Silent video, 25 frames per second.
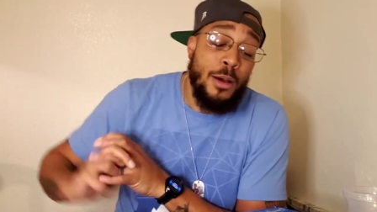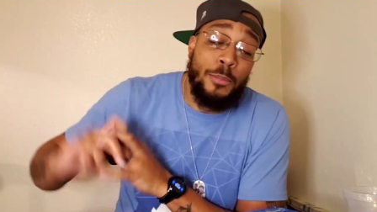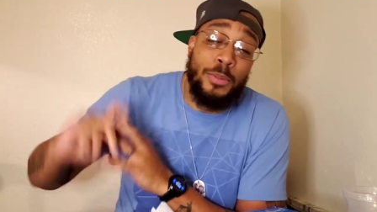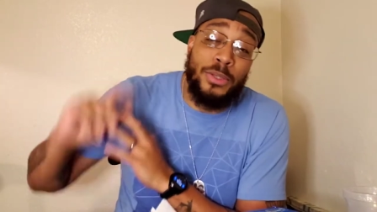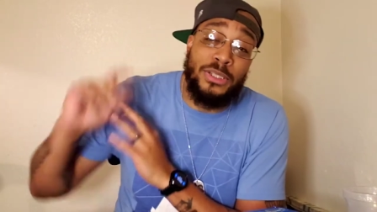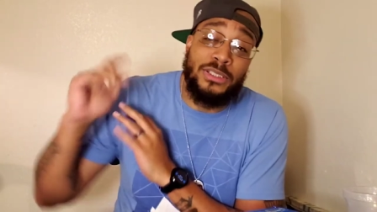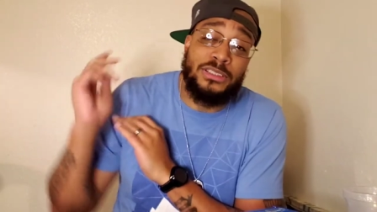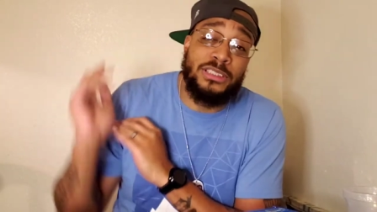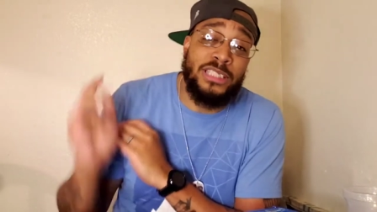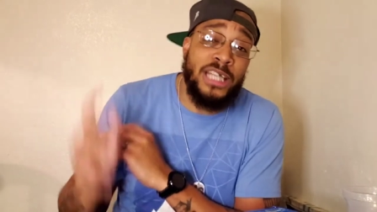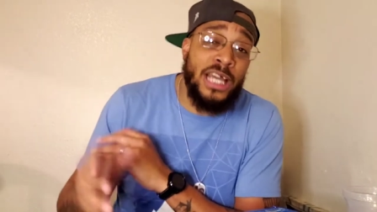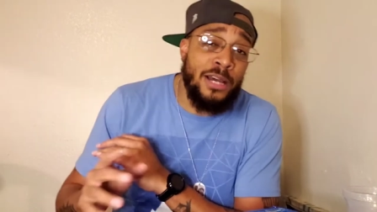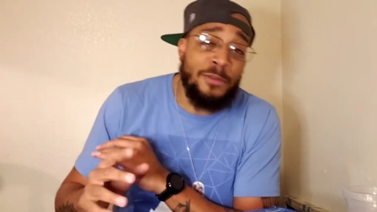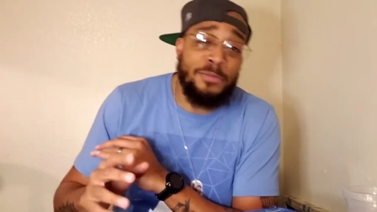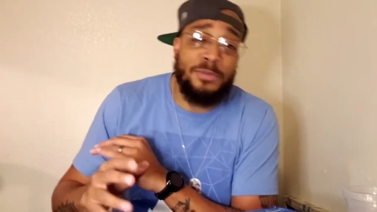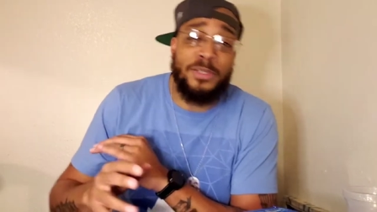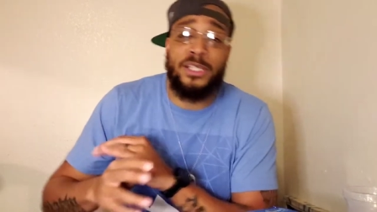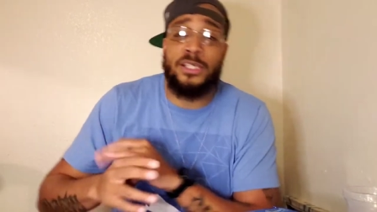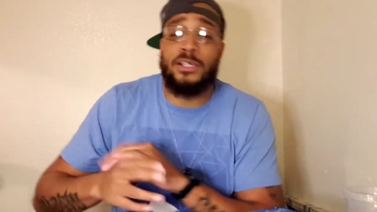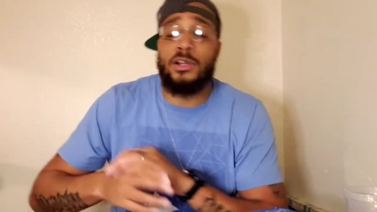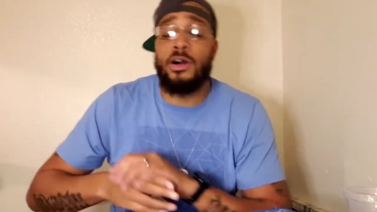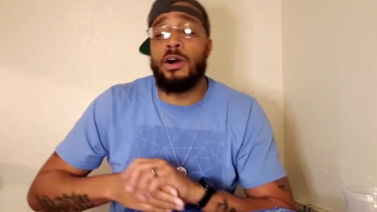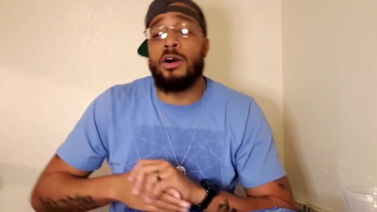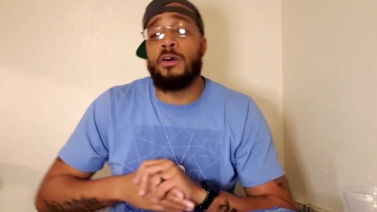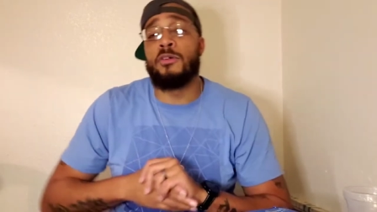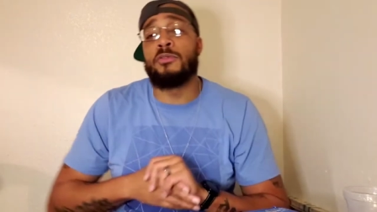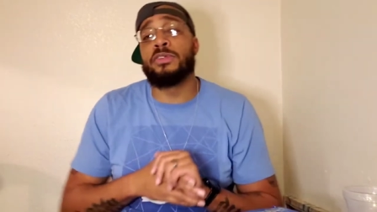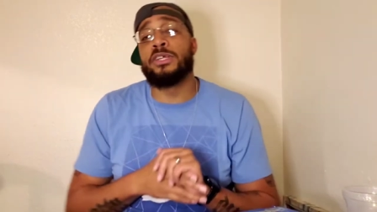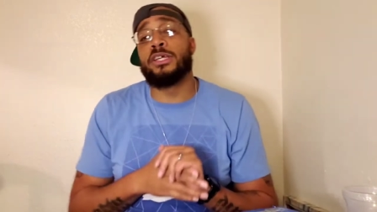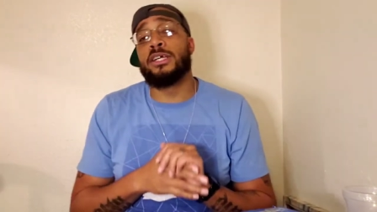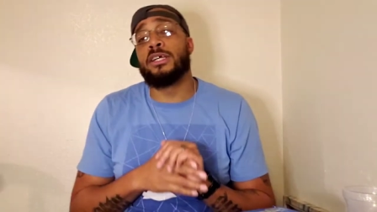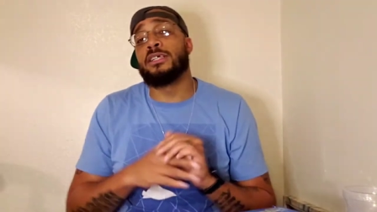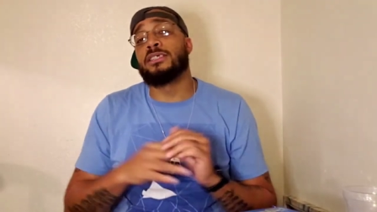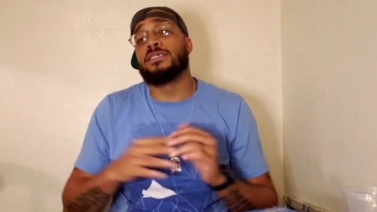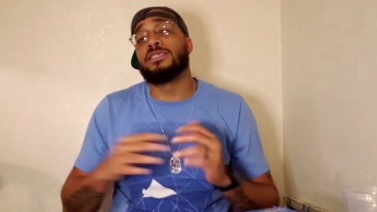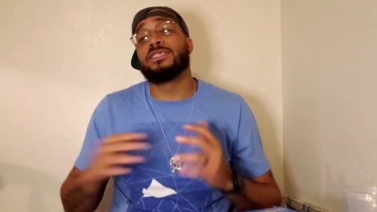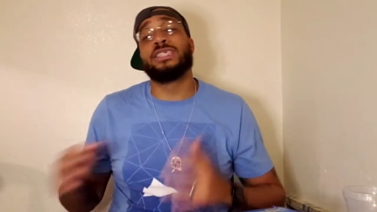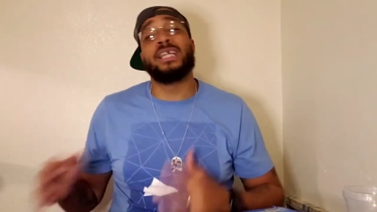But definitely go over
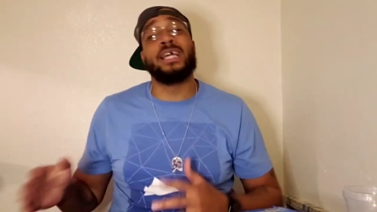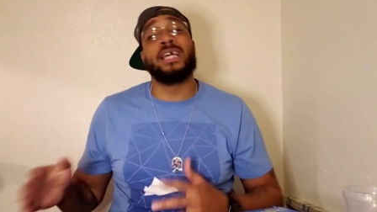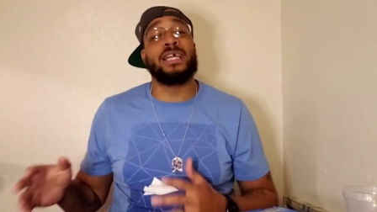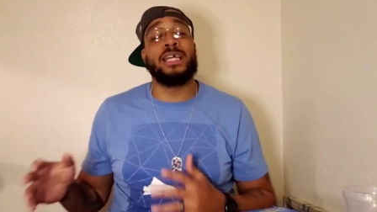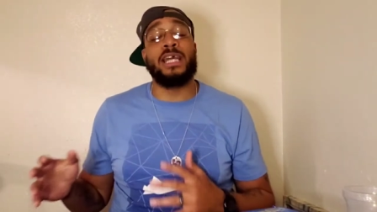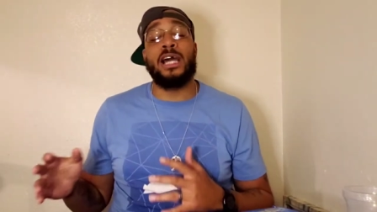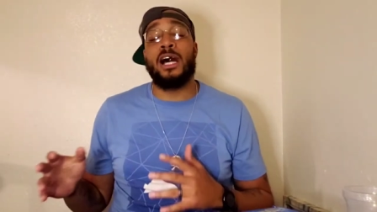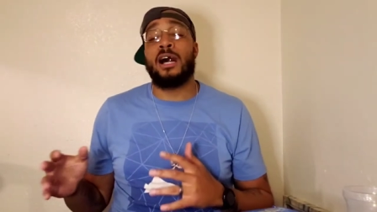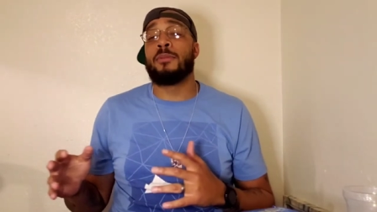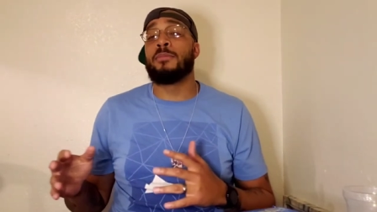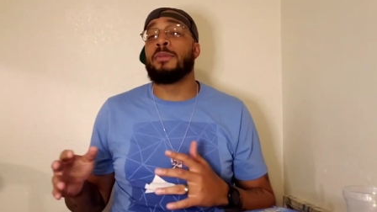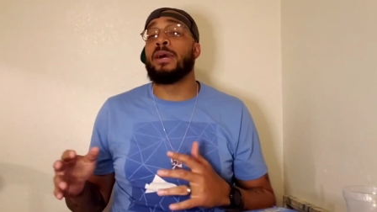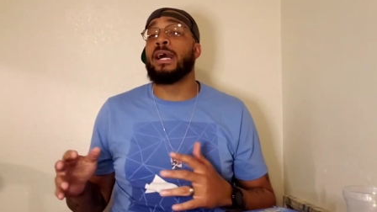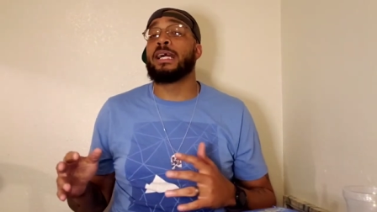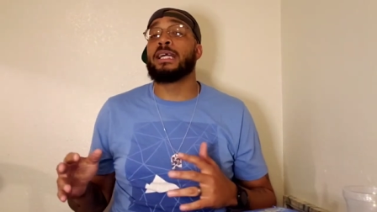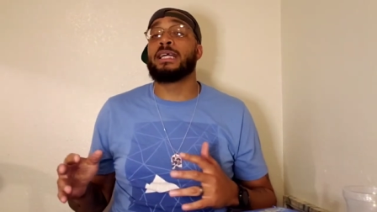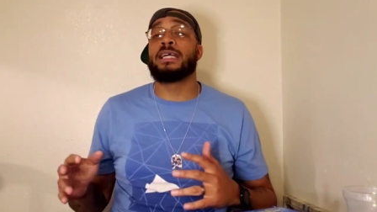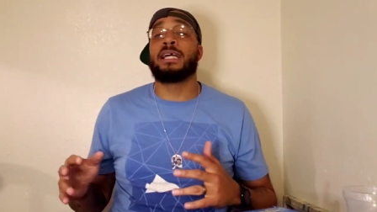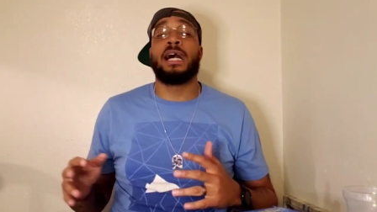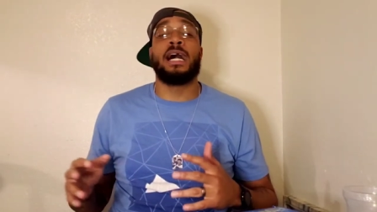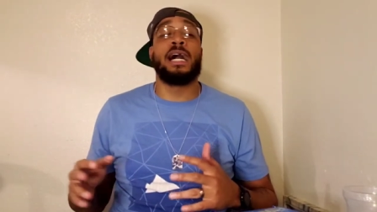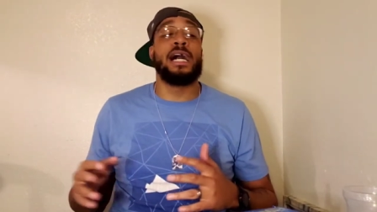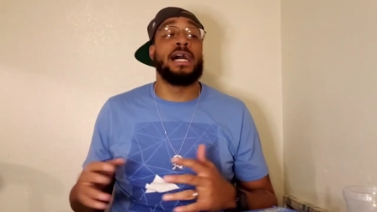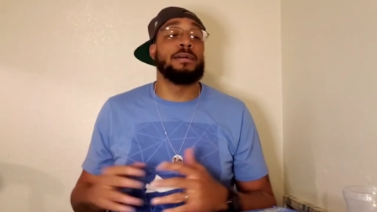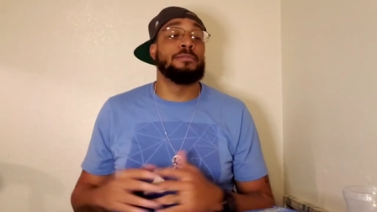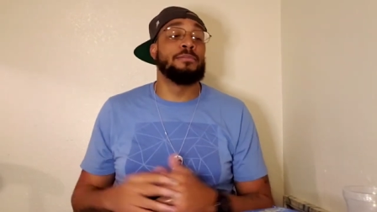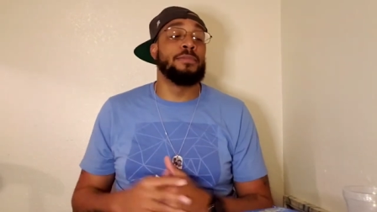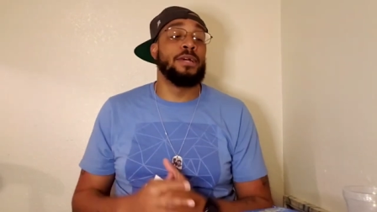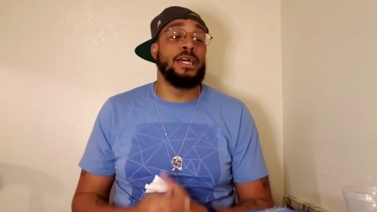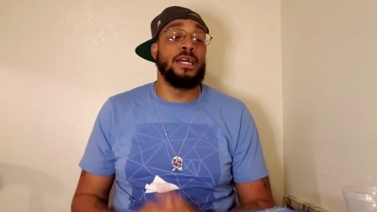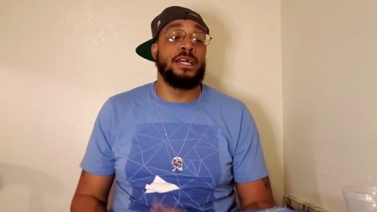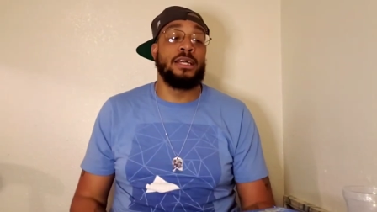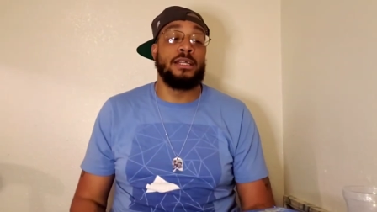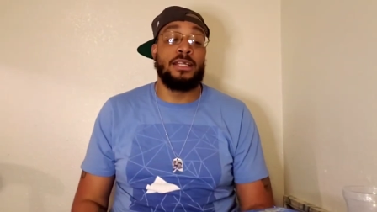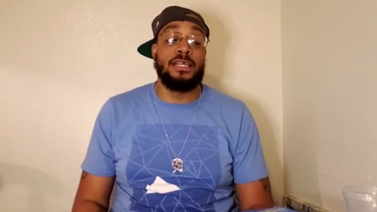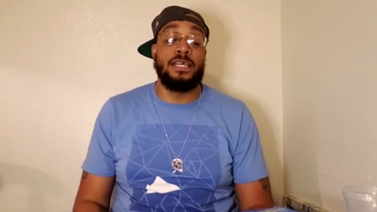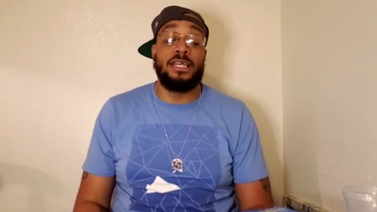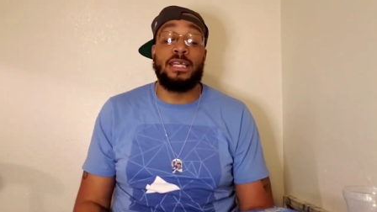there and check out my guy,
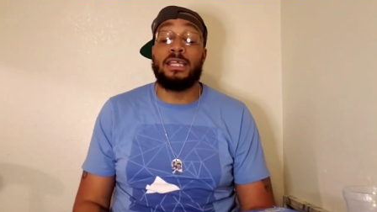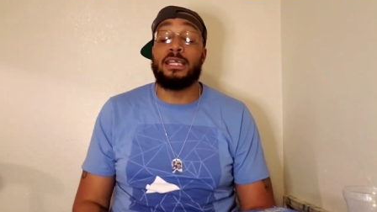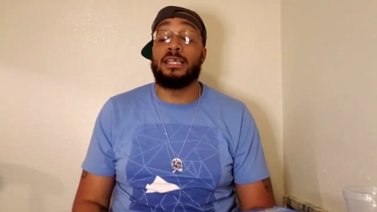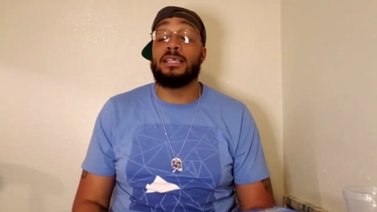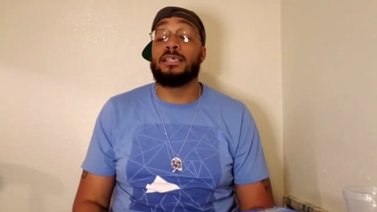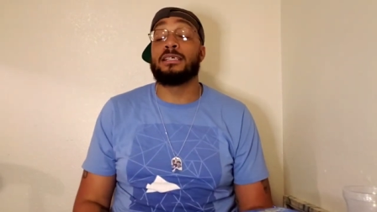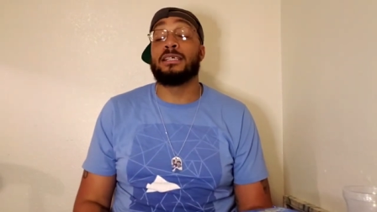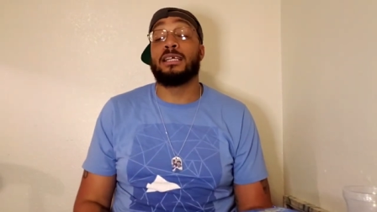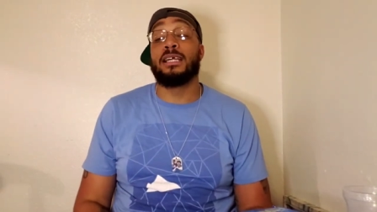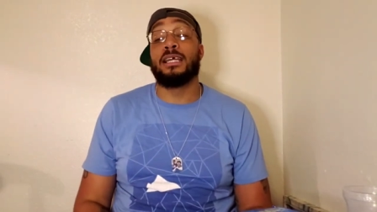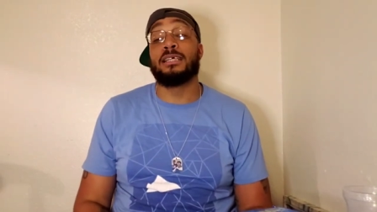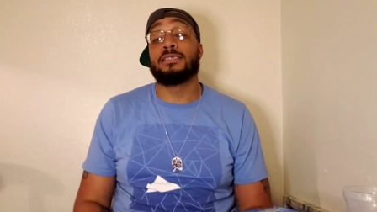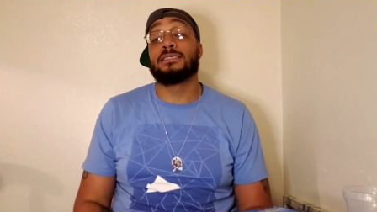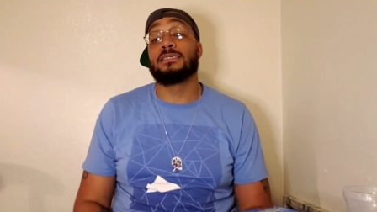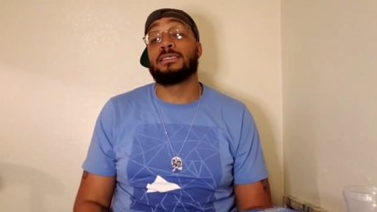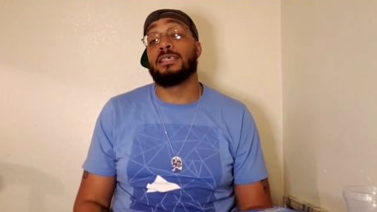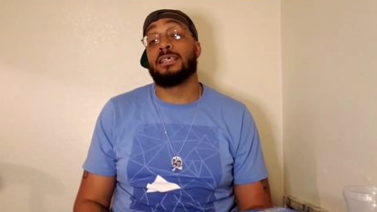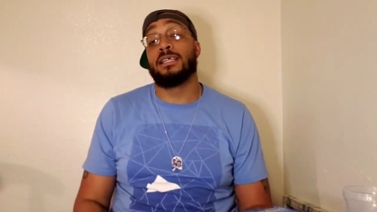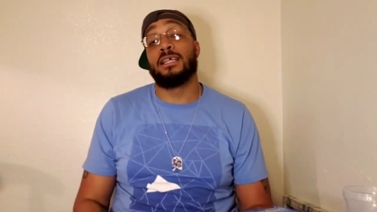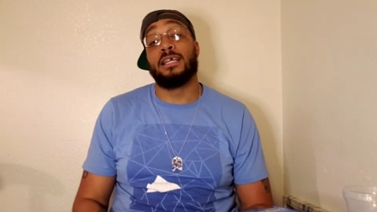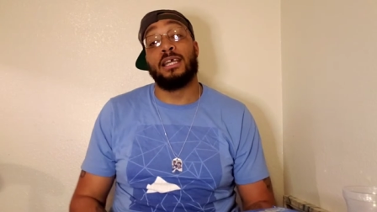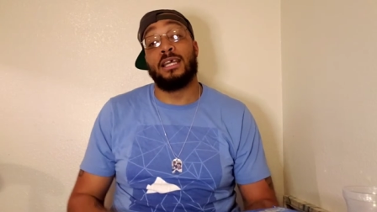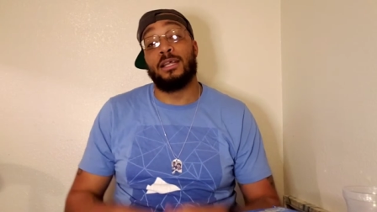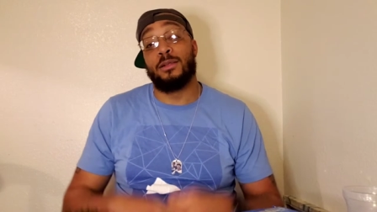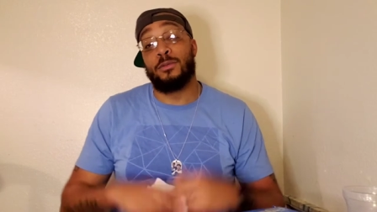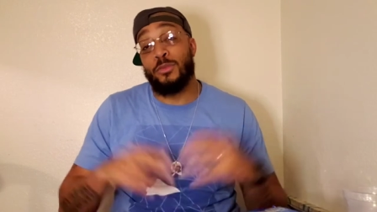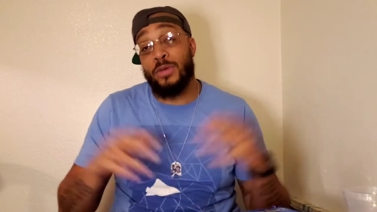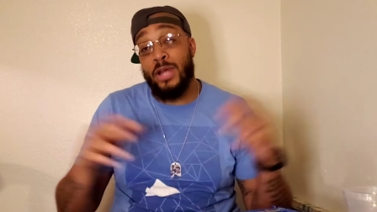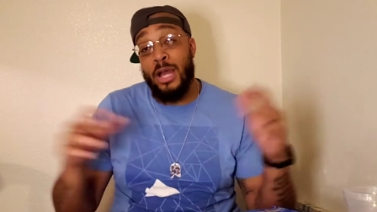man. He gets it in.